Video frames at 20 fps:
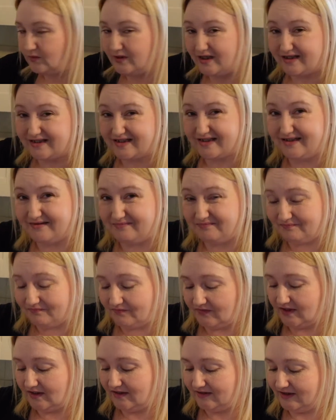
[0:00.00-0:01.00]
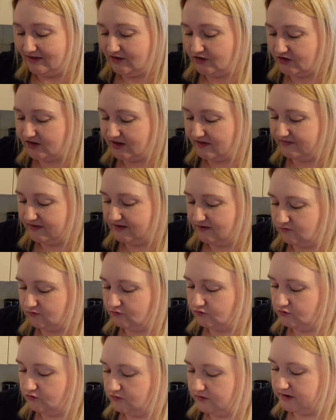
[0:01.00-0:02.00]
eggs in, and then just give it a
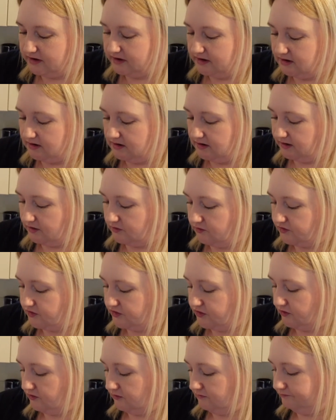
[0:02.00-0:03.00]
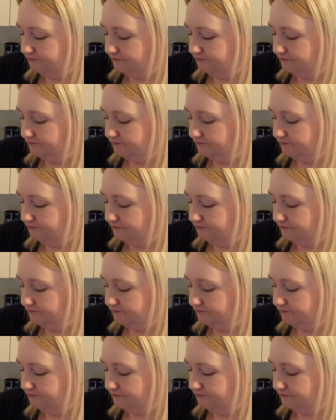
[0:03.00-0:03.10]
really good stir.